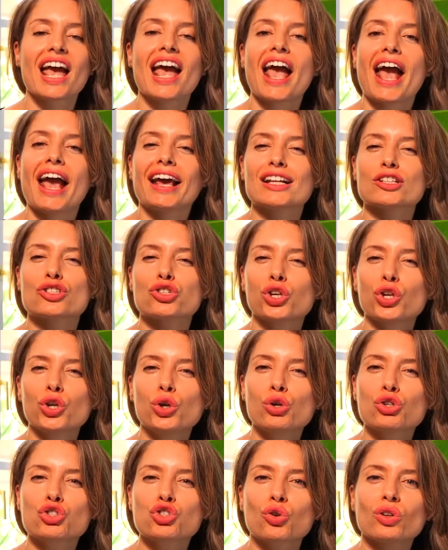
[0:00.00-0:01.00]
And it's
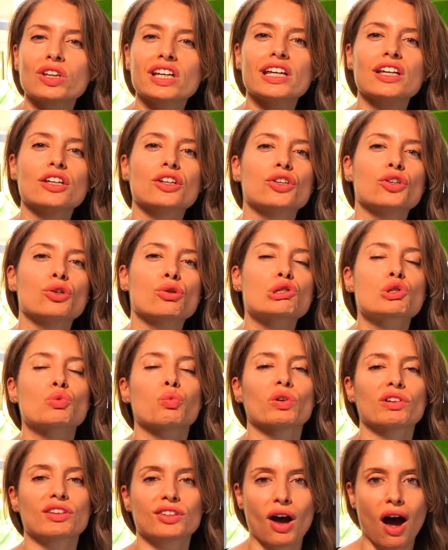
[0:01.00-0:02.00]
usually used
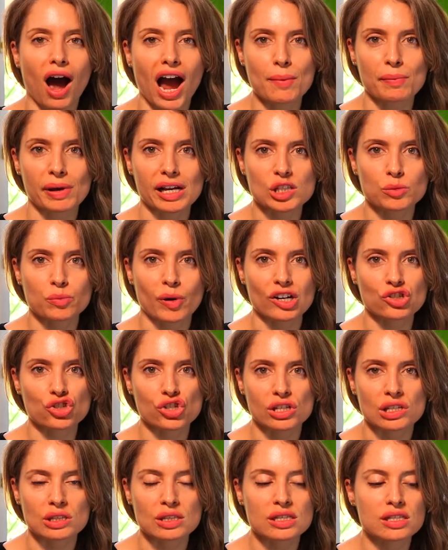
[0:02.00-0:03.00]
with time
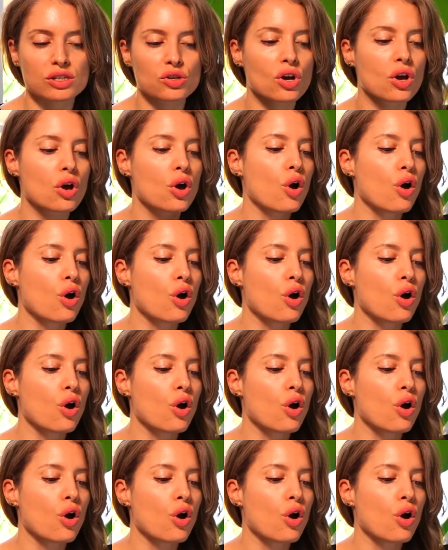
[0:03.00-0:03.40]
expressions.